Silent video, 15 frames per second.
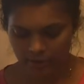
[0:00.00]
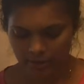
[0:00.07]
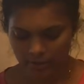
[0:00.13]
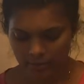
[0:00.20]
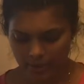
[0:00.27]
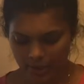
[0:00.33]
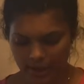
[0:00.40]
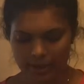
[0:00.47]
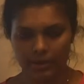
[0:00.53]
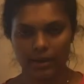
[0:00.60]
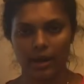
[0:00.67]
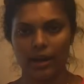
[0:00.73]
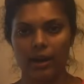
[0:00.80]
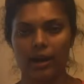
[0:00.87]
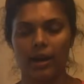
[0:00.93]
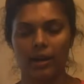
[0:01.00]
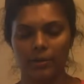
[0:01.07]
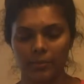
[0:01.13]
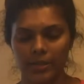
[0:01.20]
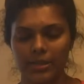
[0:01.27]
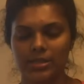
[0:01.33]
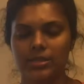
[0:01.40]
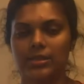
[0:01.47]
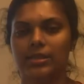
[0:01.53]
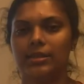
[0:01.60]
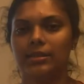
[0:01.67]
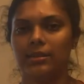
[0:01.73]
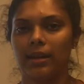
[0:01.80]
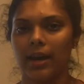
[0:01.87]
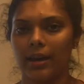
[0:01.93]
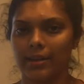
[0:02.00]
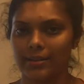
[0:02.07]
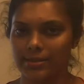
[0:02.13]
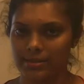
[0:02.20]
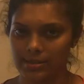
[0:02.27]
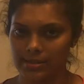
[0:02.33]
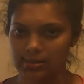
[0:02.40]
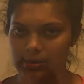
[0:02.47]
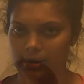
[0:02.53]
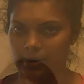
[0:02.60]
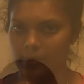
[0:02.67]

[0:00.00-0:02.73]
will be administered analgesia.